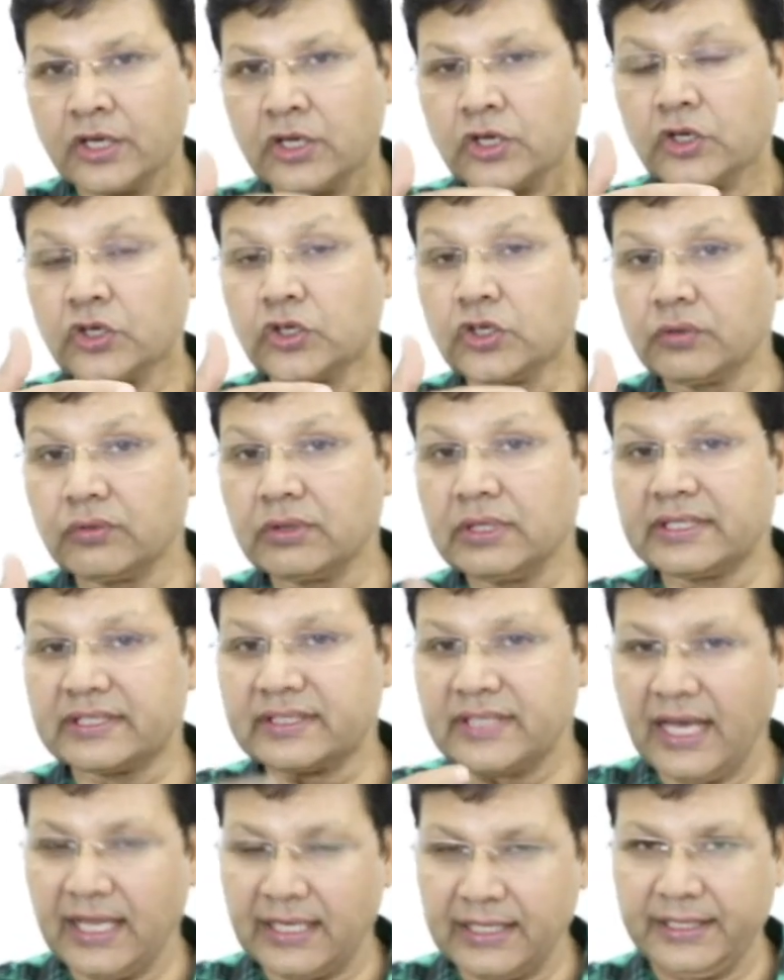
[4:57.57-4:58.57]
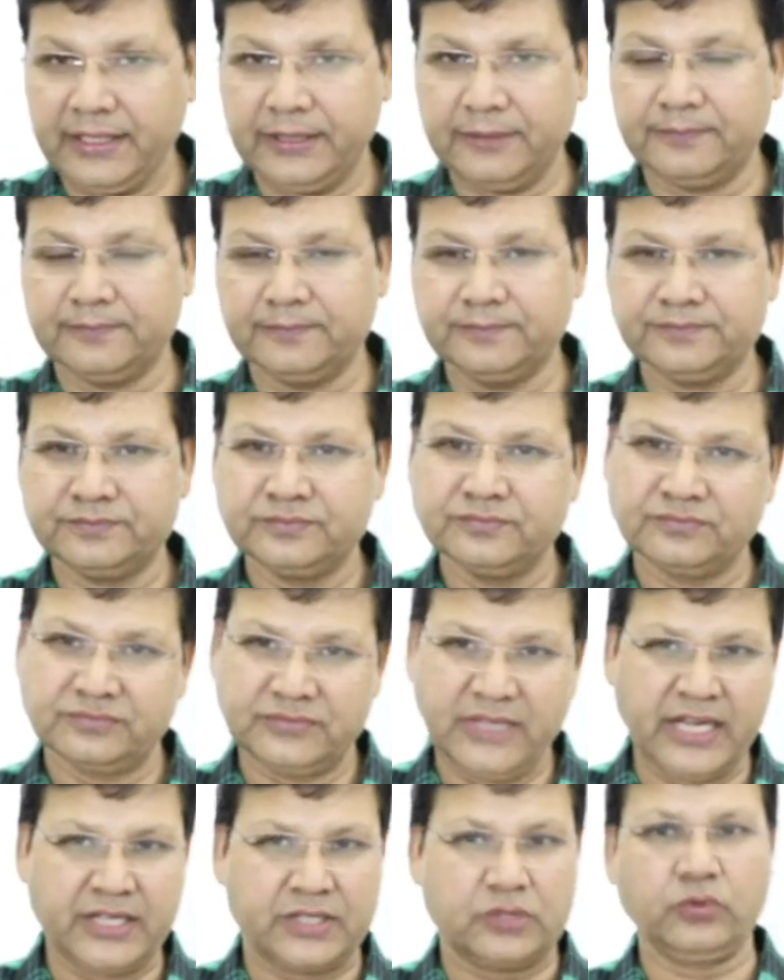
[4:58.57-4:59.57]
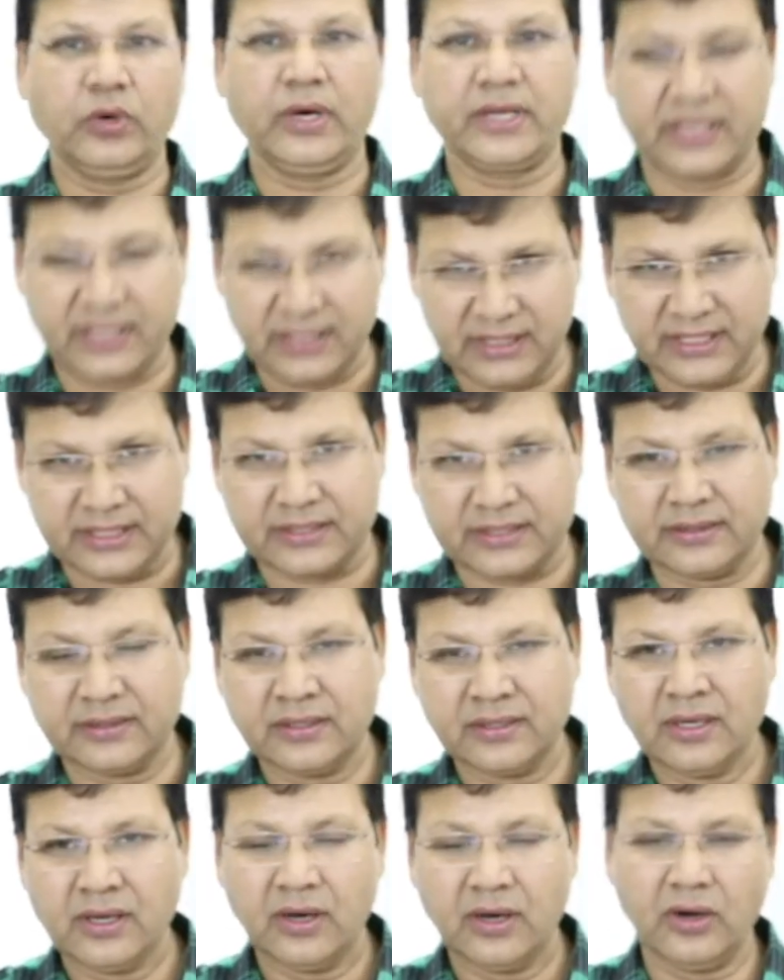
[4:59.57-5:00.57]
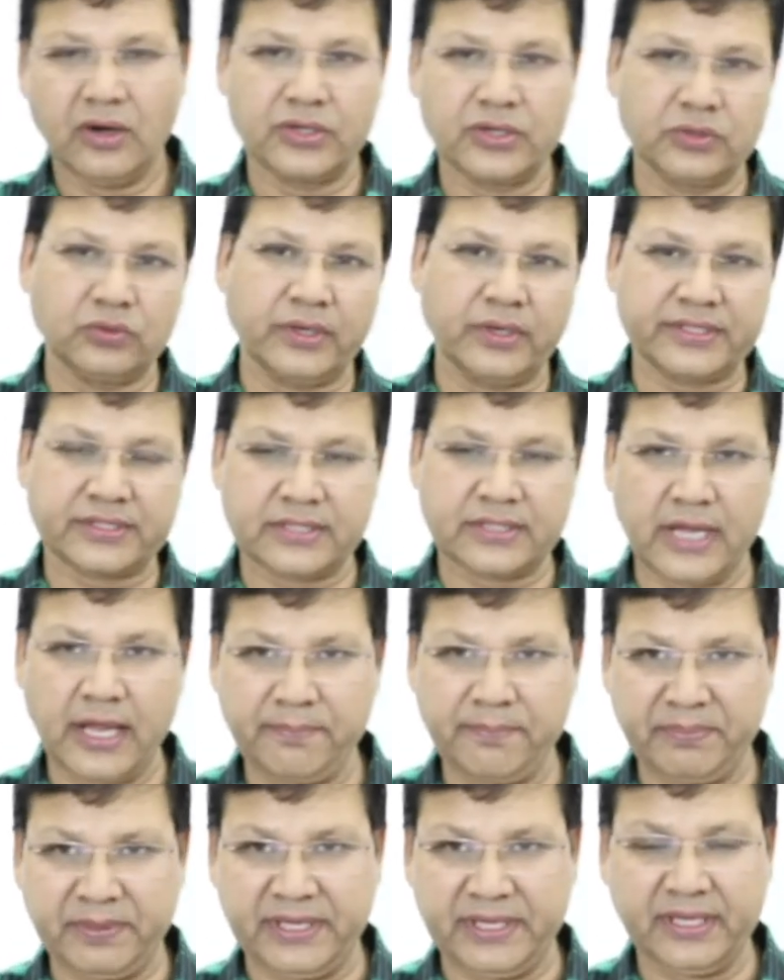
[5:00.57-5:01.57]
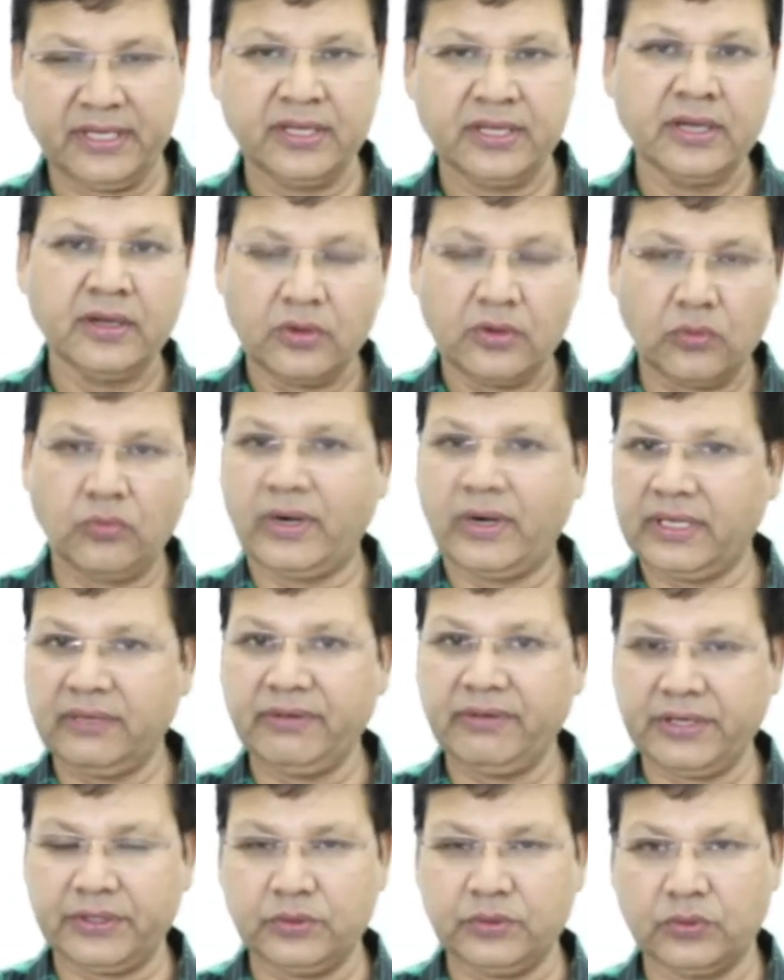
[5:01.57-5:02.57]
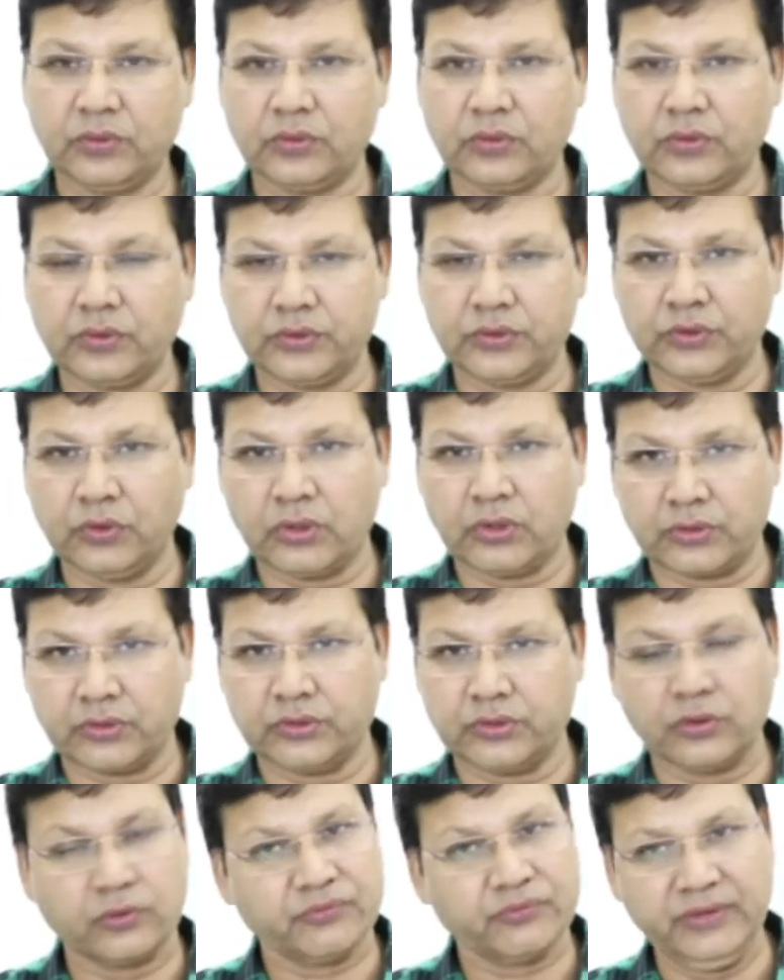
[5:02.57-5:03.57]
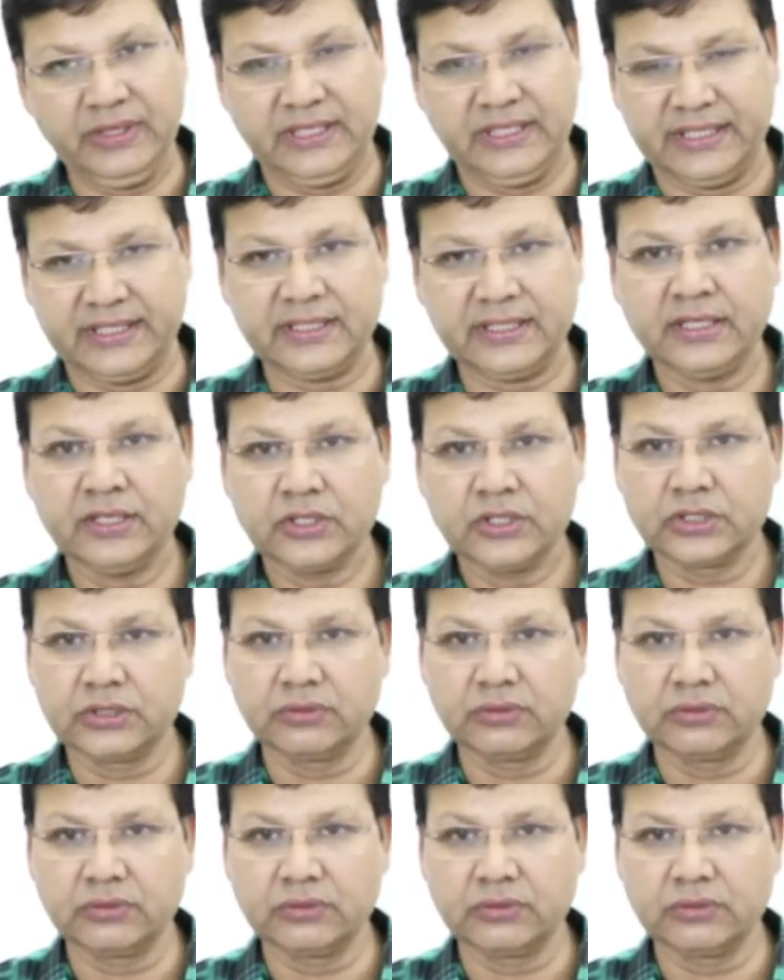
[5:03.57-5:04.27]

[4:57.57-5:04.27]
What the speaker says: You will tell him that you are glad or you are happy, whatever you're feeling, you will